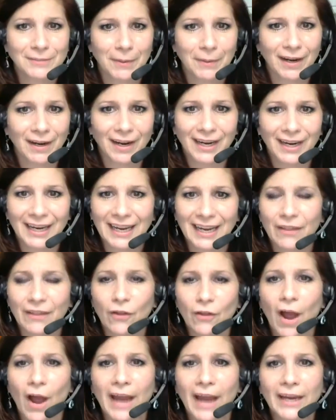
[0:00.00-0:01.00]
but
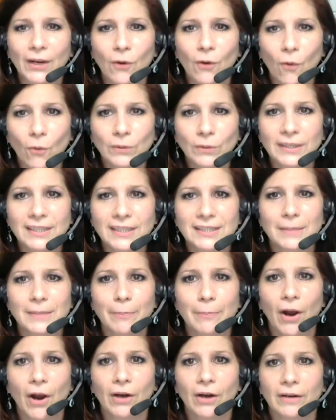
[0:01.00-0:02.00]
again, I can only see
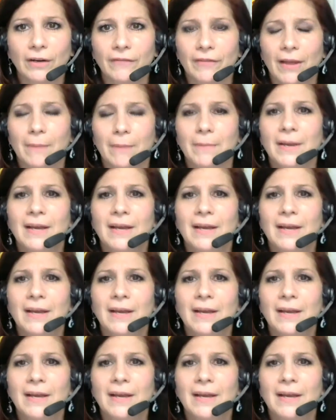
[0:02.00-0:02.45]
part of them.